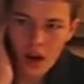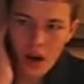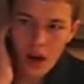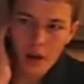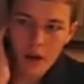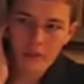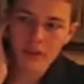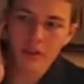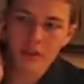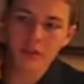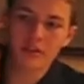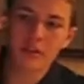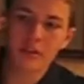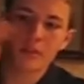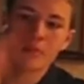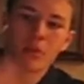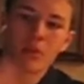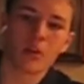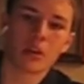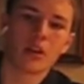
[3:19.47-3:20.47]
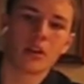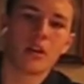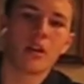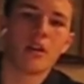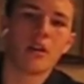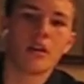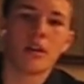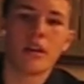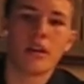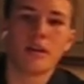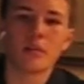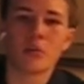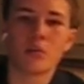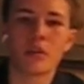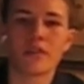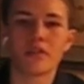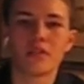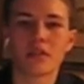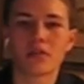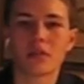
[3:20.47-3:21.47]
I'm sorry to report.
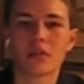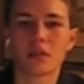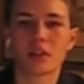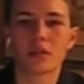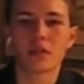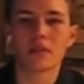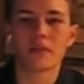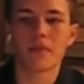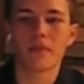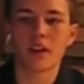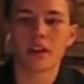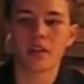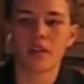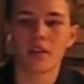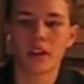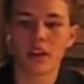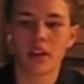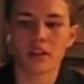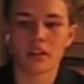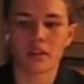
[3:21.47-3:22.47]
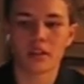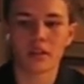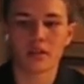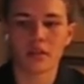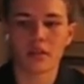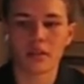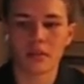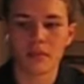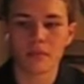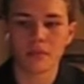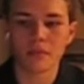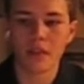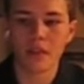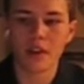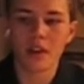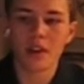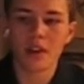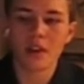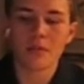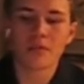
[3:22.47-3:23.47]
We've just received some very sad news.
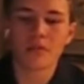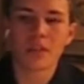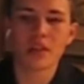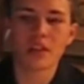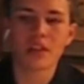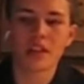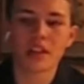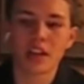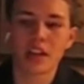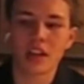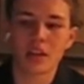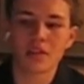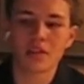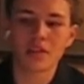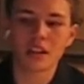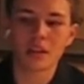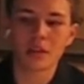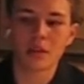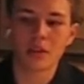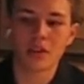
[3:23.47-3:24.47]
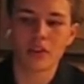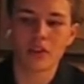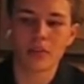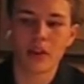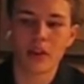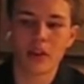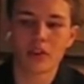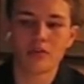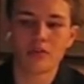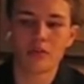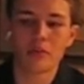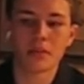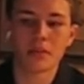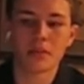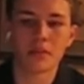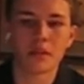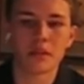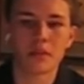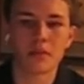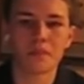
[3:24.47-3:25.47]
President Lincoln has died within the past few
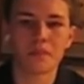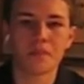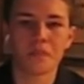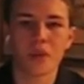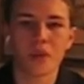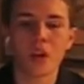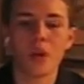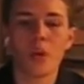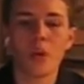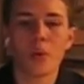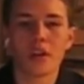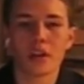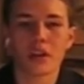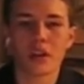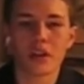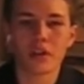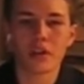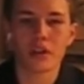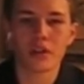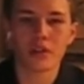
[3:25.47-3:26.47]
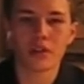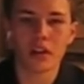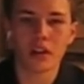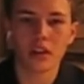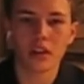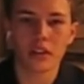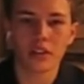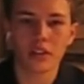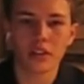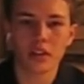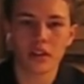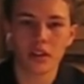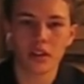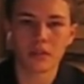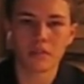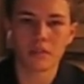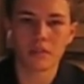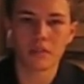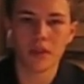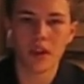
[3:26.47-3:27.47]
minutes. We're now going directly to the
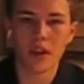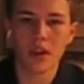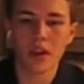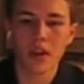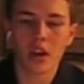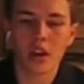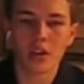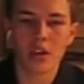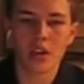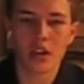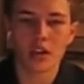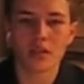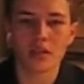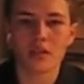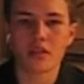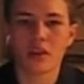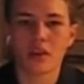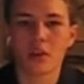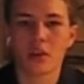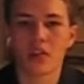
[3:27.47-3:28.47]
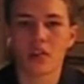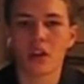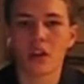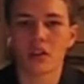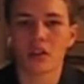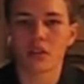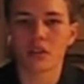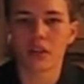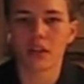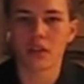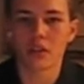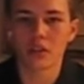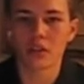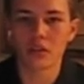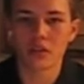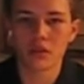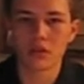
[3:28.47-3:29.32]
scene. Here again is John with Dr. Leale.